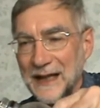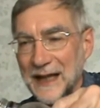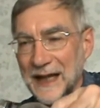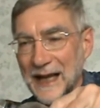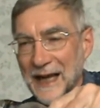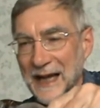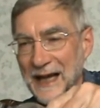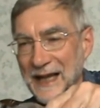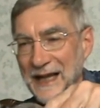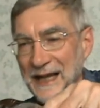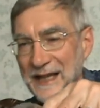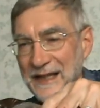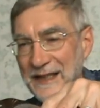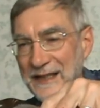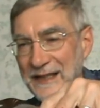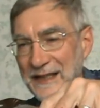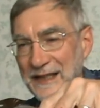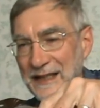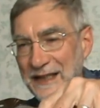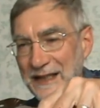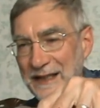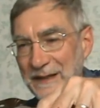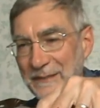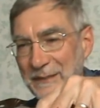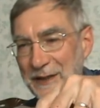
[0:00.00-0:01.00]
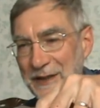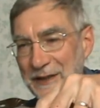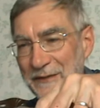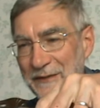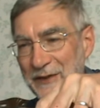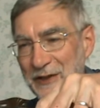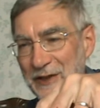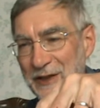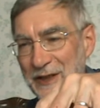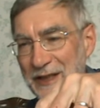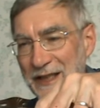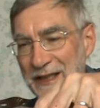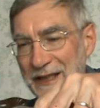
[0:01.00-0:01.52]
And a little bit of
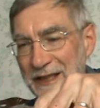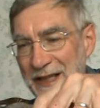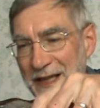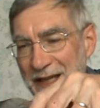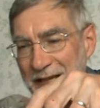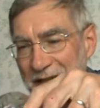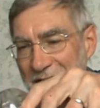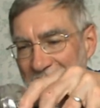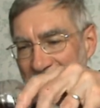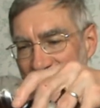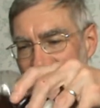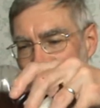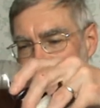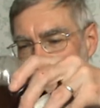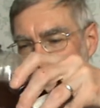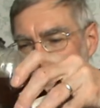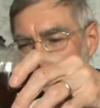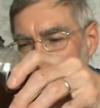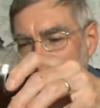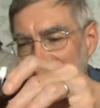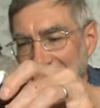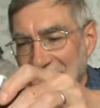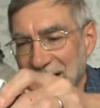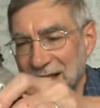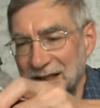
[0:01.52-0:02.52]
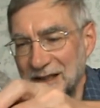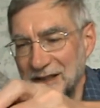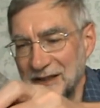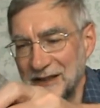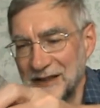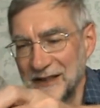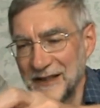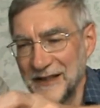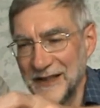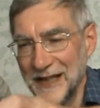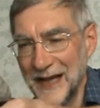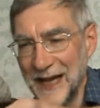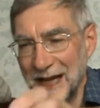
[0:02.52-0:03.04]
oil in there. And look
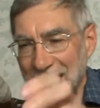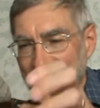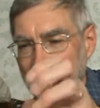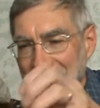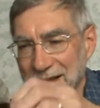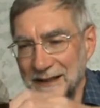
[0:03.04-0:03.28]
at that.